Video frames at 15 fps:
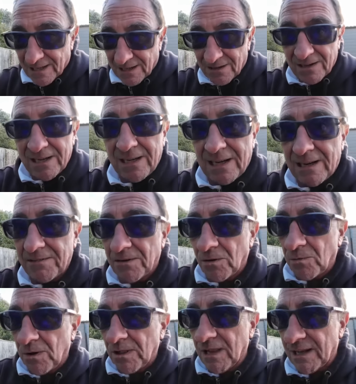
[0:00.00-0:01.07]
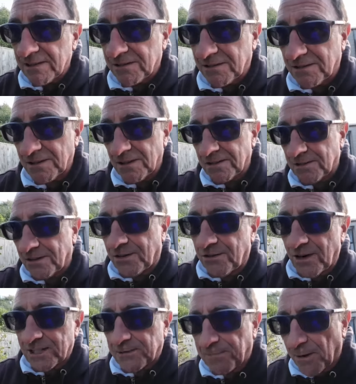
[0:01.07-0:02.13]
Right, I've got one last
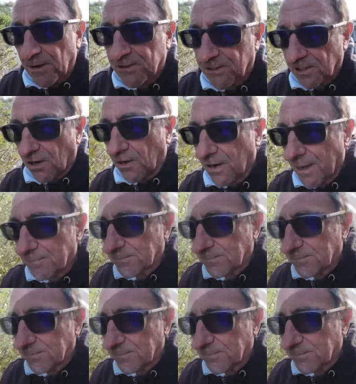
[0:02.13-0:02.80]
grass box to go and